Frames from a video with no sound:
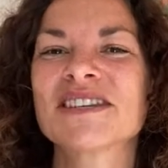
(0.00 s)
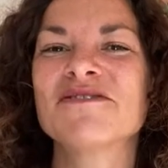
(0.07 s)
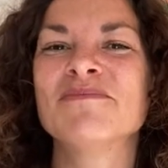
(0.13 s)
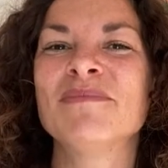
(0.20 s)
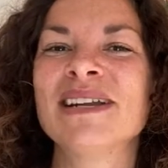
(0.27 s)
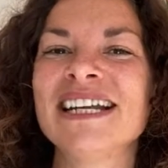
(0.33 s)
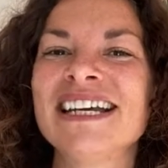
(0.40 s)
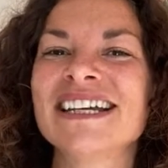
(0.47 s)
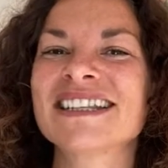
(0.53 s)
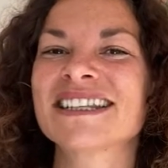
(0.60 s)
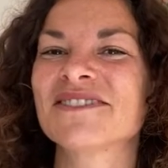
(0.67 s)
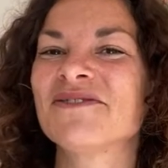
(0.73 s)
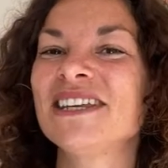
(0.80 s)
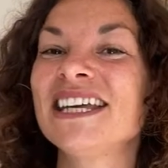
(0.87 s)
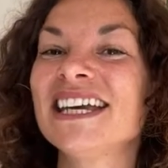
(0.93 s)
of
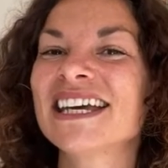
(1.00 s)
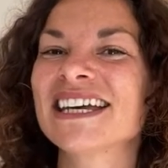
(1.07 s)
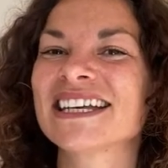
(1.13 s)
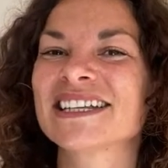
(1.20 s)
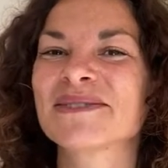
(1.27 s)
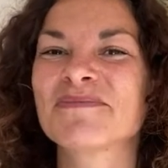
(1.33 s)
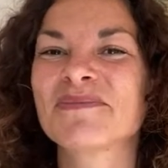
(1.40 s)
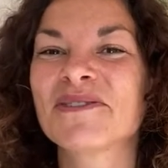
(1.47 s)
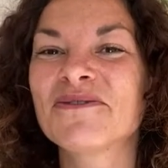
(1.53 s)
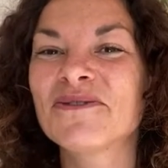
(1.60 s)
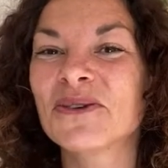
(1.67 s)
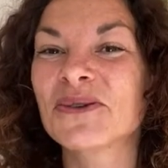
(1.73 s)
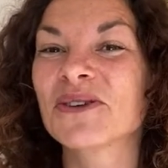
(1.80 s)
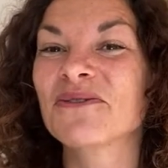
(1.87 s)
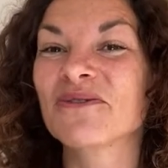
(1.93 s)
millions of years
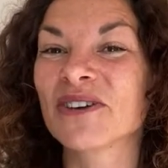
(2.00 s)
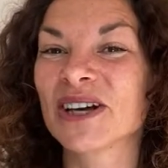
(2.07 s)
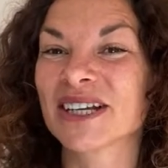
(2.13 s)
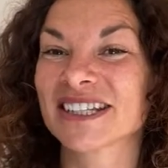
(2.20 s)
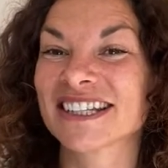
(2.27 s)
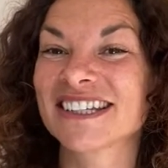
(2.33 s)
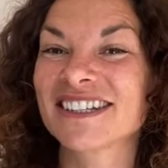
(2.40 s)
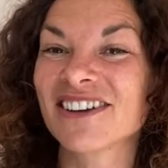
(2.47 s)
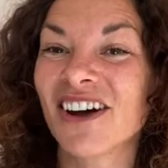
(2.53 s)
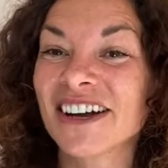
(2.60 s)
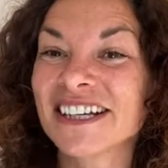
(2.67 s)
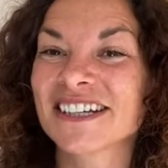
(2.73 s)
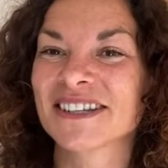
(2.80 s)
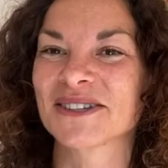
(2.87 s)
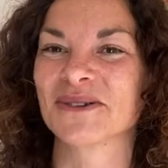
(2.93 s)
before the first
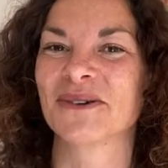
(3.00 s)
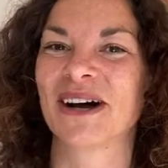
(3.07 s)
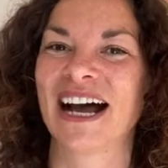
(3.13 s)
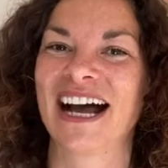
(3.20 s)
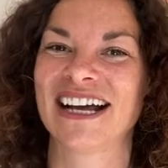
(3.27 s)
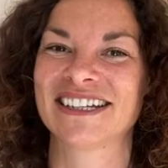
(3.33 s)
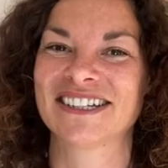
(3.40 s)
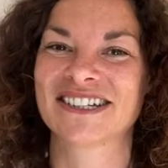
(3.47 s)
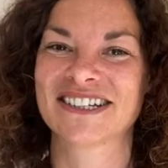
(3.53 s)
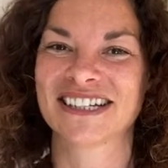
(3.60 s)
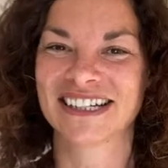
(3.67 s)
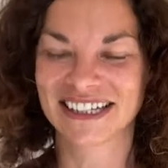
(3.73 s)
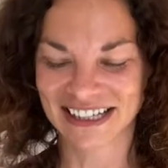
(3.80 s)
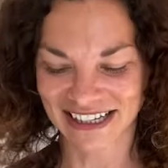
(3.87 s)
dinosaur hatched,